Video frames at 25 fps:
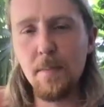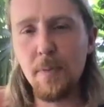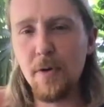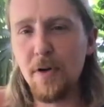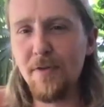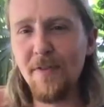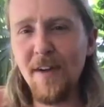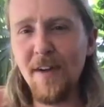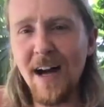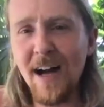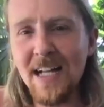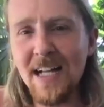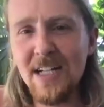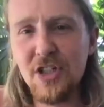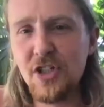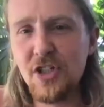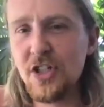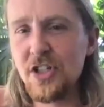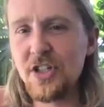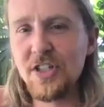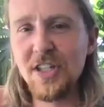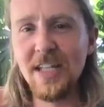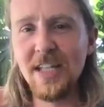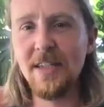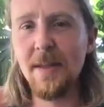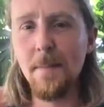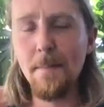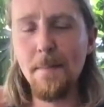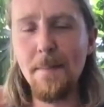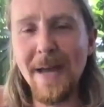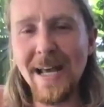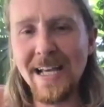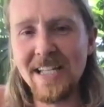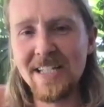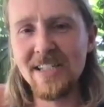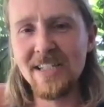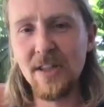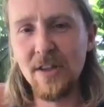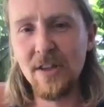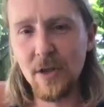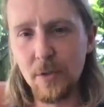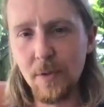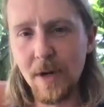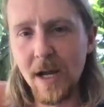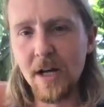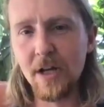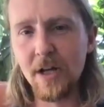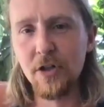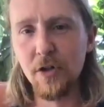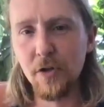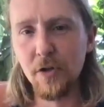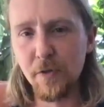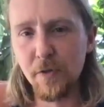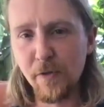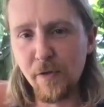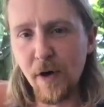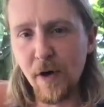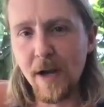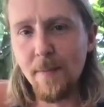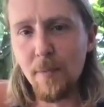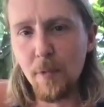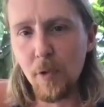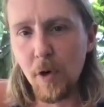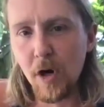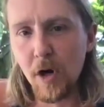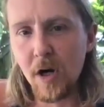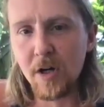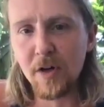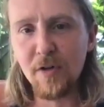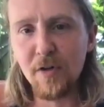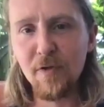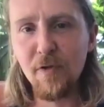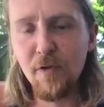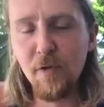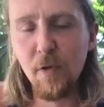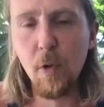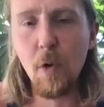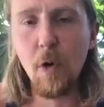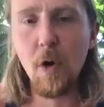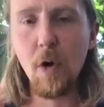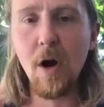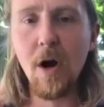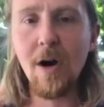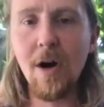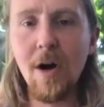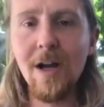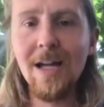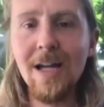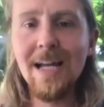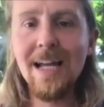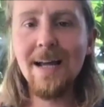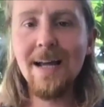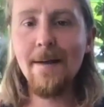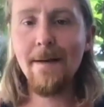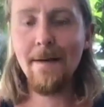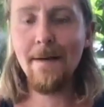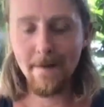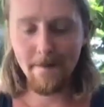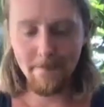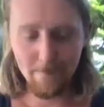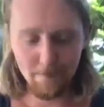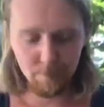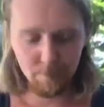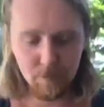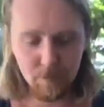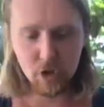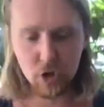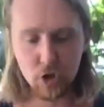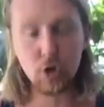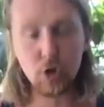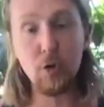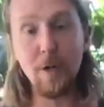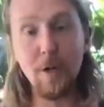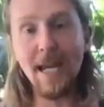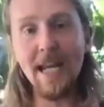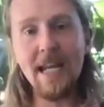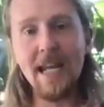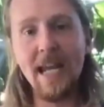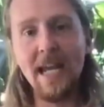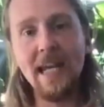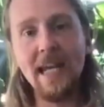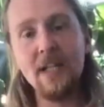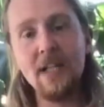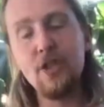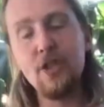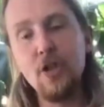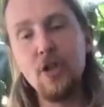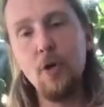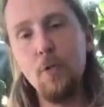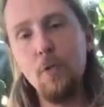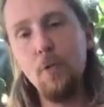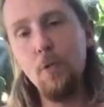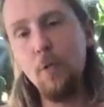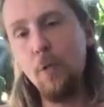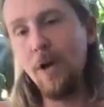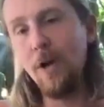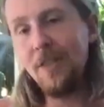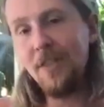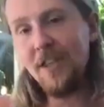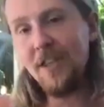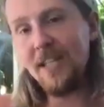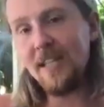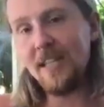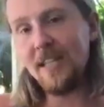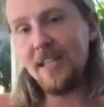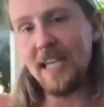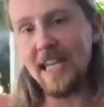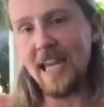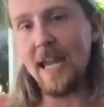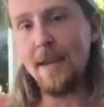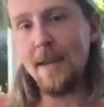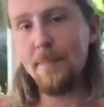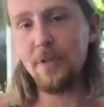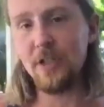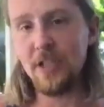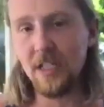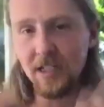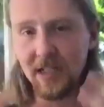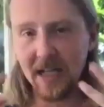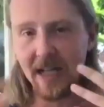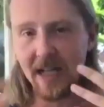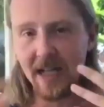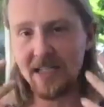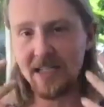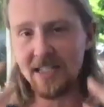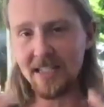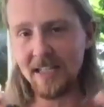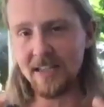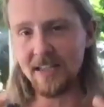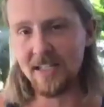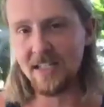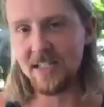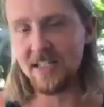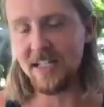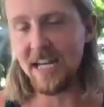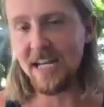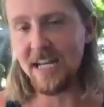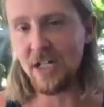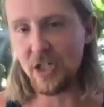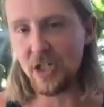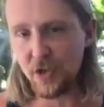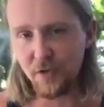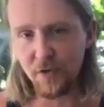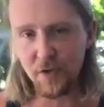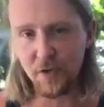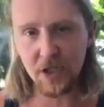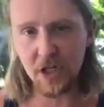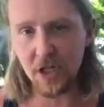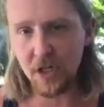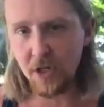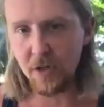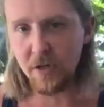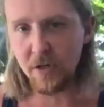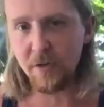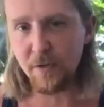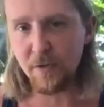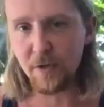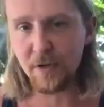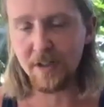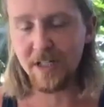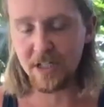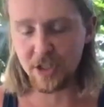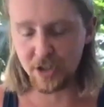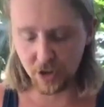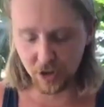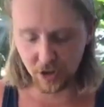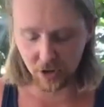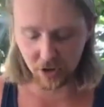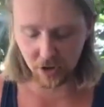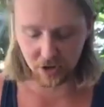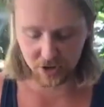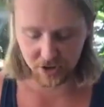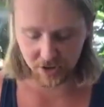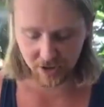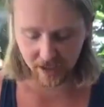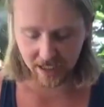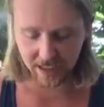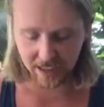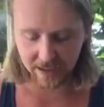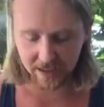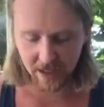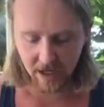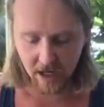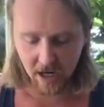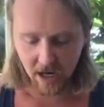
provides just like the best theoretical framework for training. And so one thing they came to kind of set the stage for you and for listeners, like